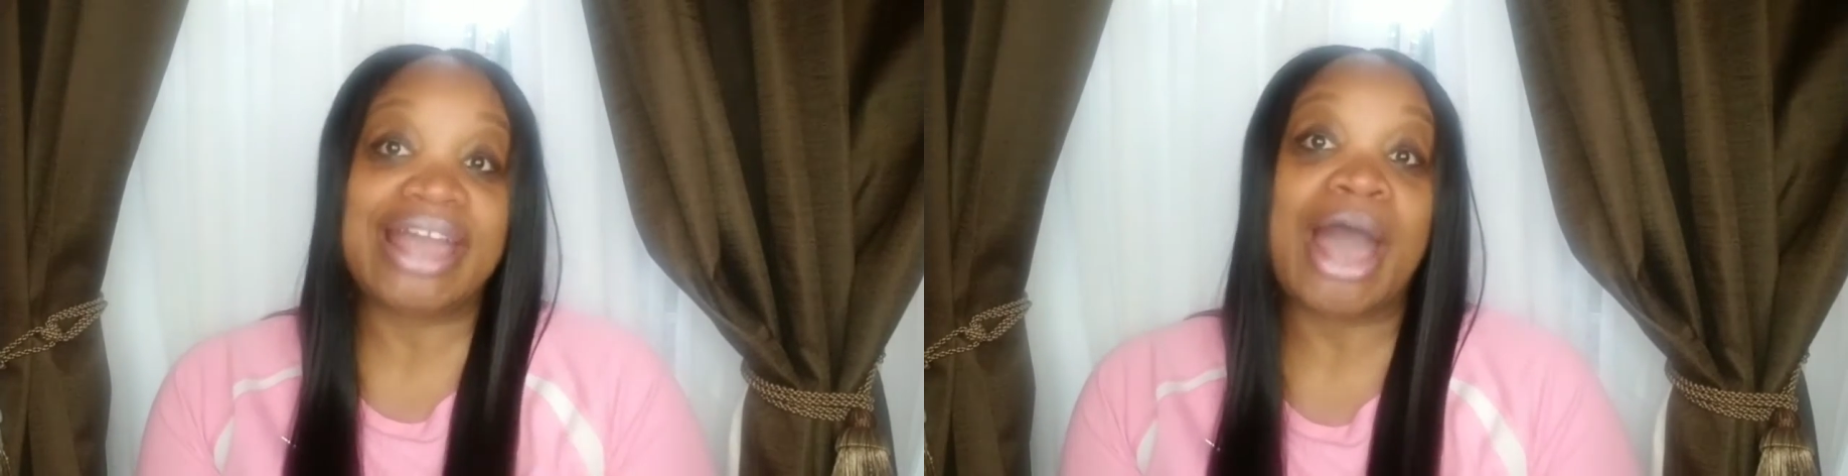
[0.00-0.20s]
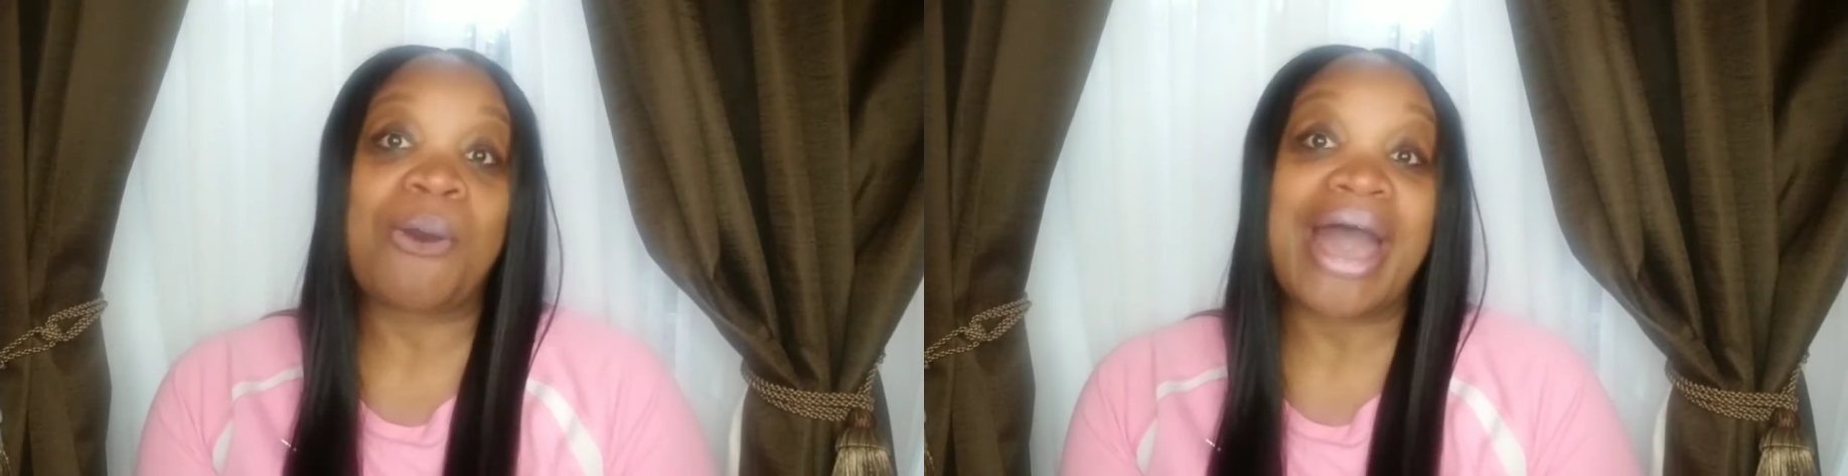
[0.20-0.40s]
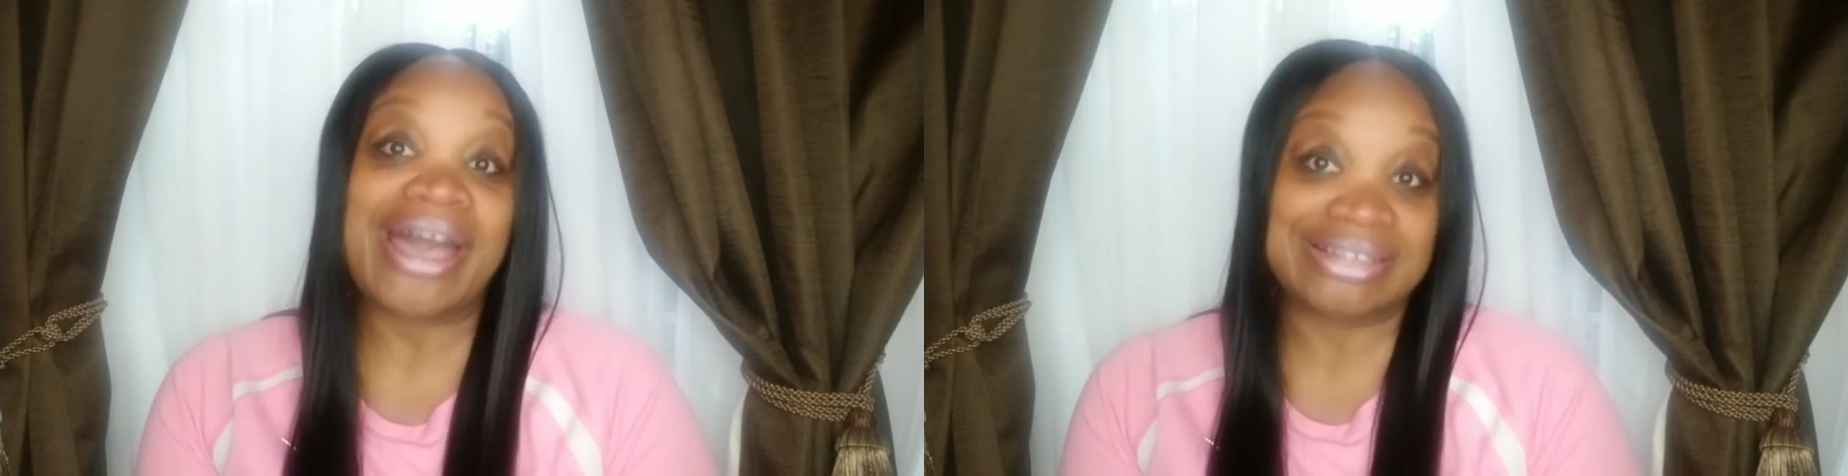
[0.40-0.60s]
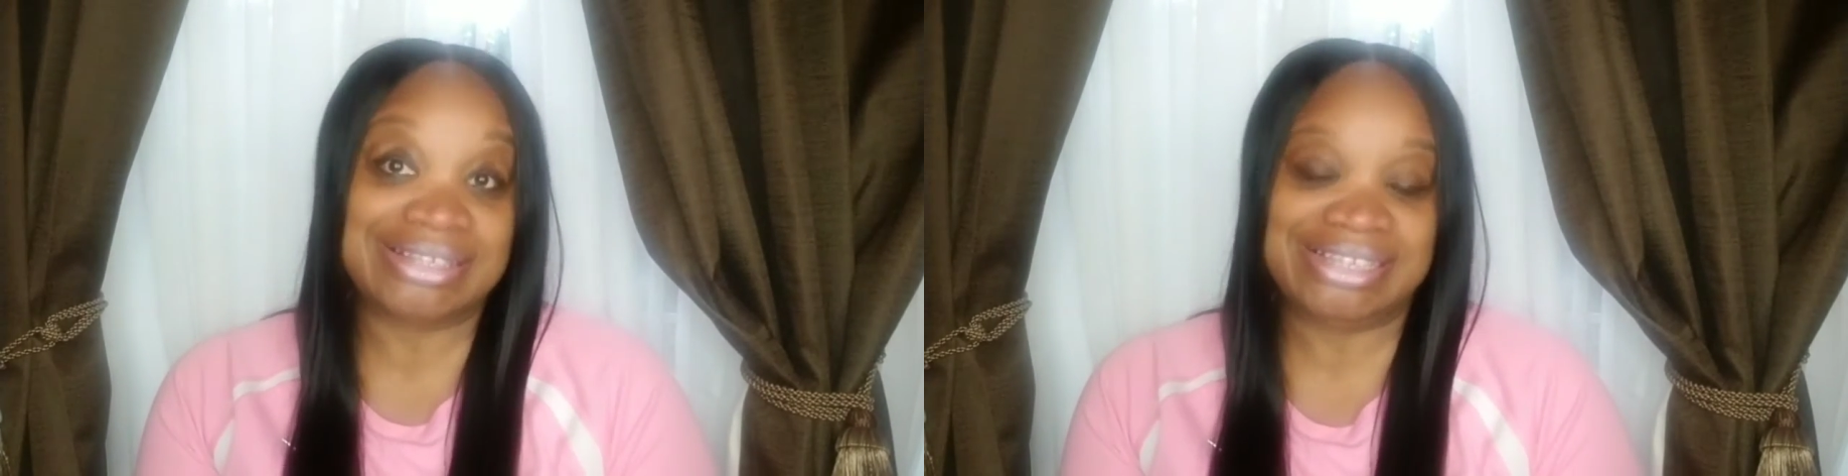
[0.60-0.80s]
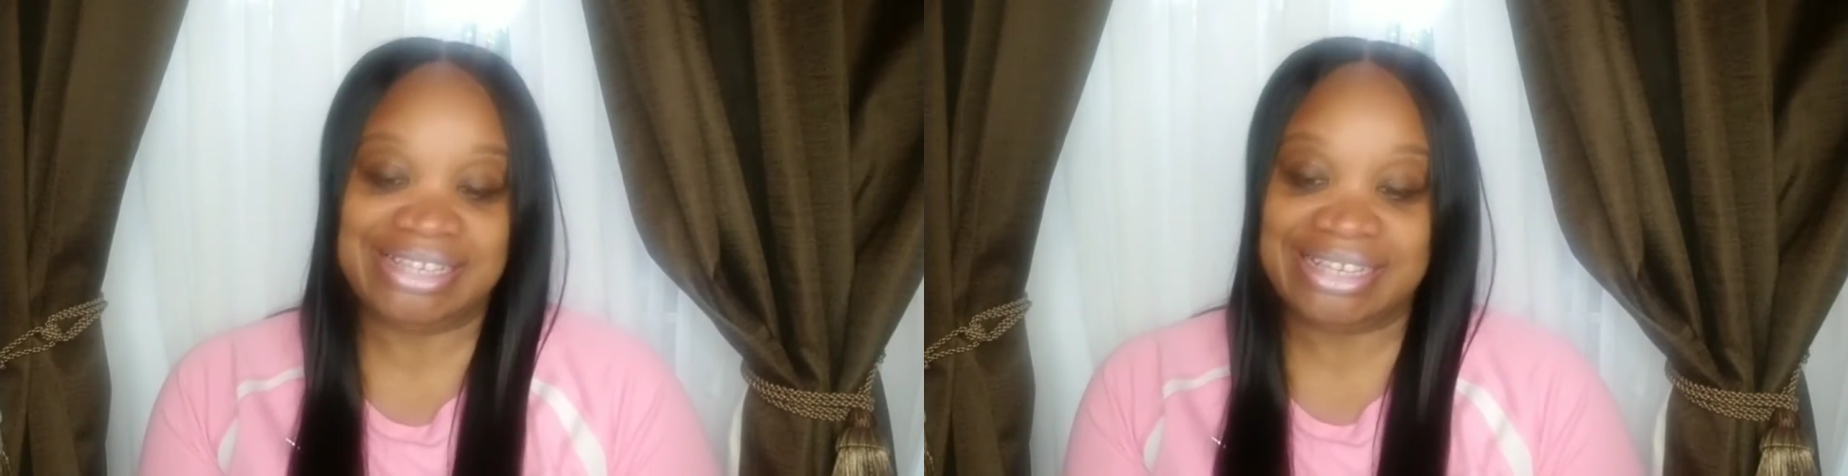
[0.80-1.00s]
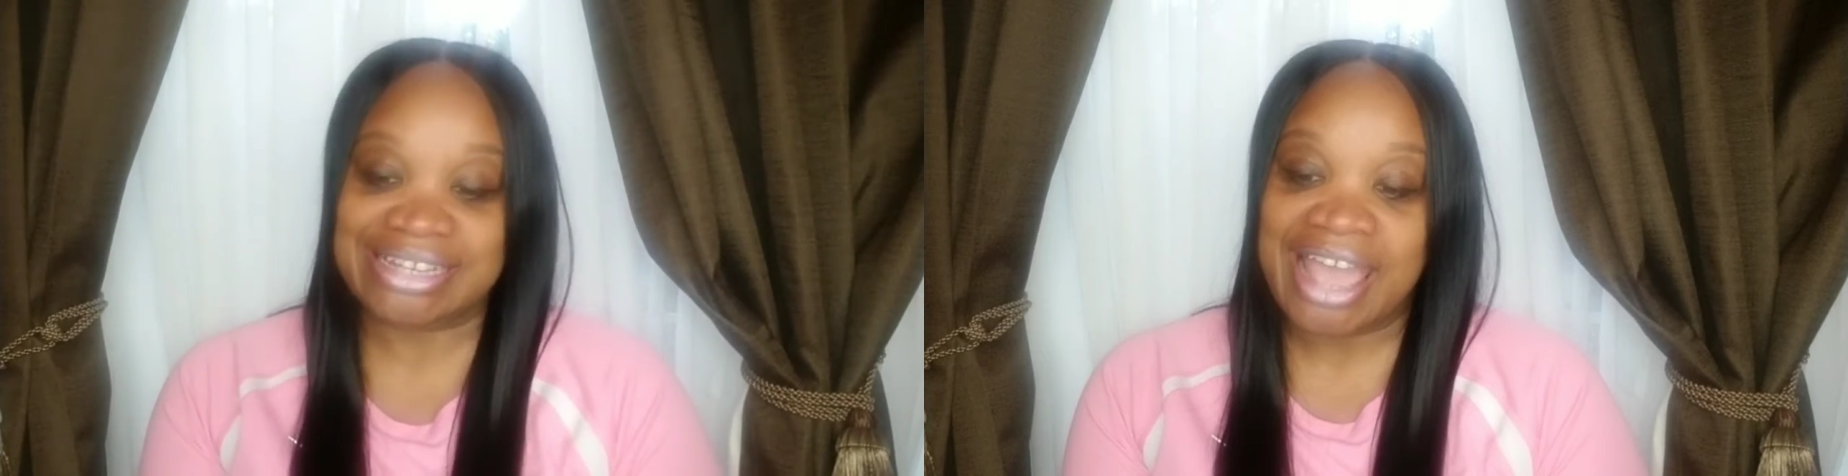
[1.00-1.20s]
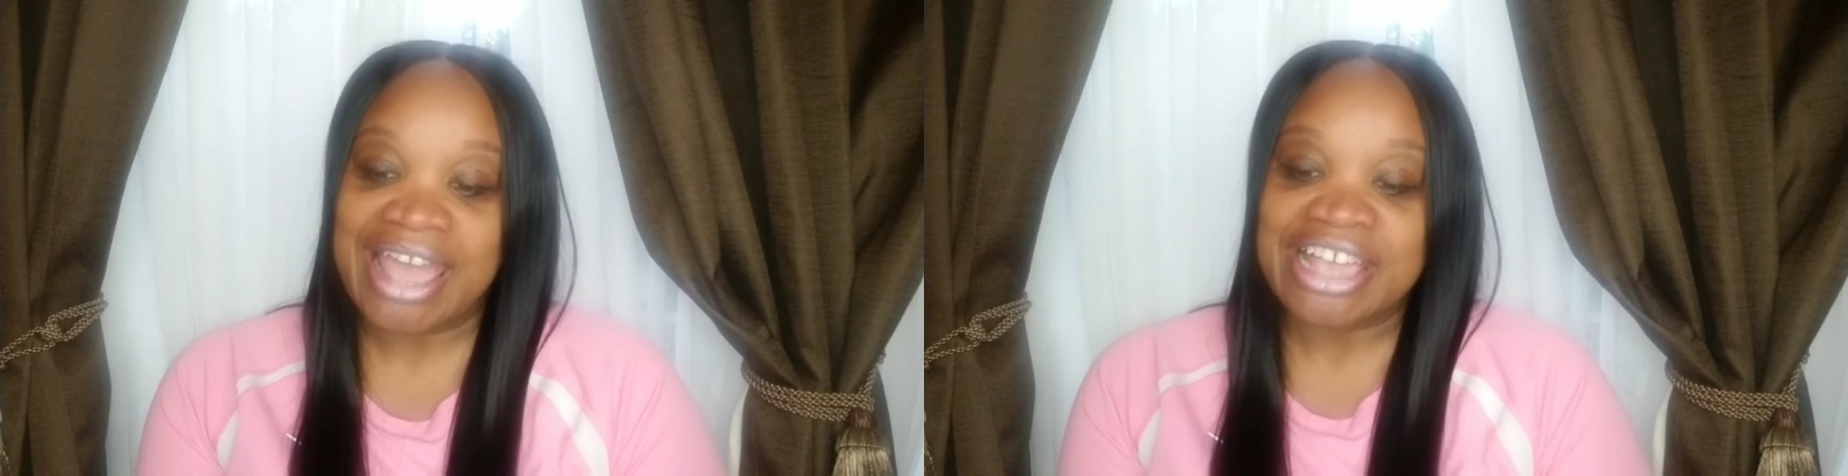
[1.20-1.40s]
how I see it.